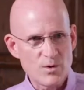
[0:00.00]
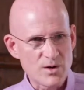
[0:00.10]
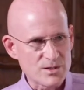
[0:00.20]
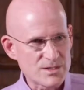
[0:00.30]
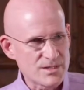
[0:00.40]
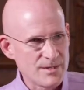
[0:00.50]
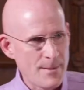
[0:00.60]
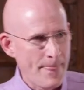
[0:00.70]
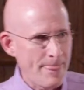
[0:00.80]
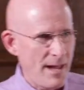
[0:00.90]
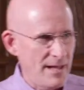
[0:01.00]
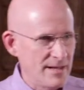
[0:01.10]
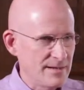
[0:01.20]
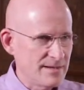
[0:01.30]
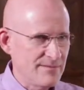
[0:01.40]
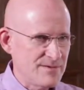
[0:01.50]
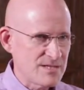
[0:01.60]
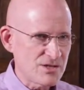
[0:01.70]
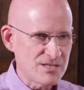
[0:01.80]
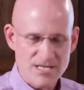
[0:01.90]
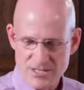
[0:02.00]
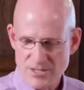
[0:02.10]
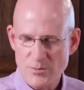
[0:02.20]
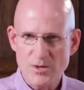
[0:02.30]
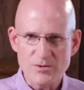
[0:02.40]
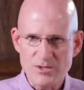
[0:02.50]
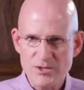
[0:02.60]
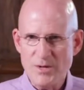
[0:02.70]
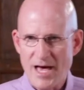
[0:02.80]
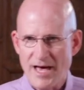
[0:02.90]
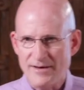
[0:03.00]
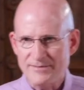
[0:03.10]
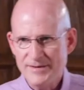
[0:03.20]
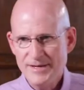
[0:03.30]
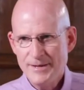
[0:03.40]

worse. And a physician says to you, well, you have